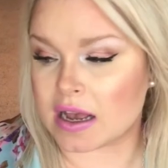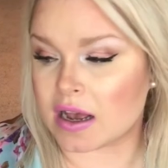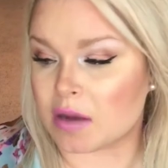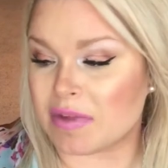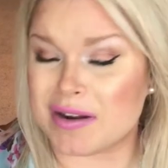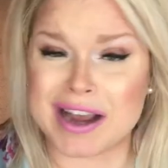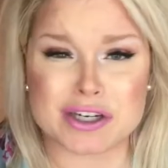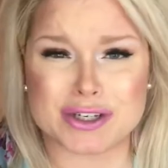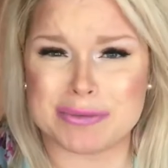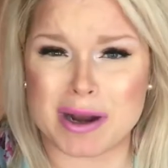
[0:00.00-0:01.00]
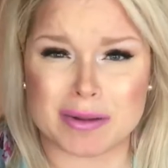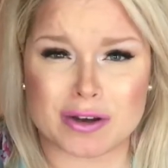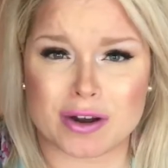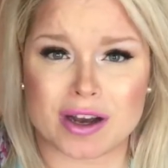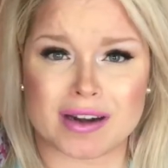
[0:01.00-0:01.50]
Um, it actually probably
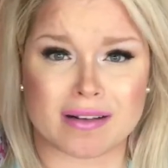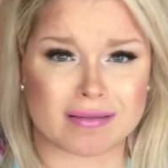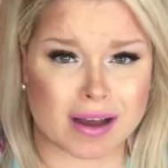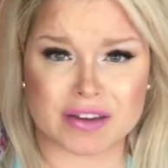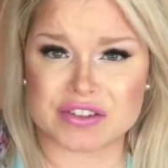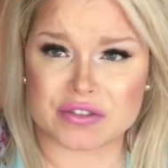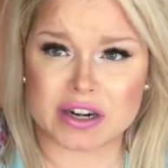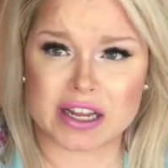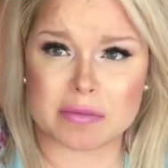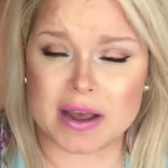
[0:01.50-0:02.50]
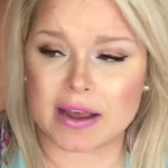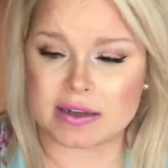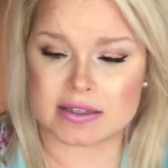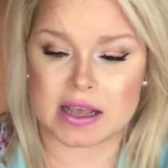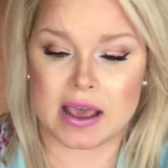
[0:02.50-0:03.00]
hook on a lot of different
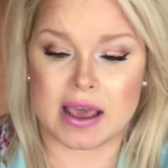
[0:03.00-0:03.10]
handbags.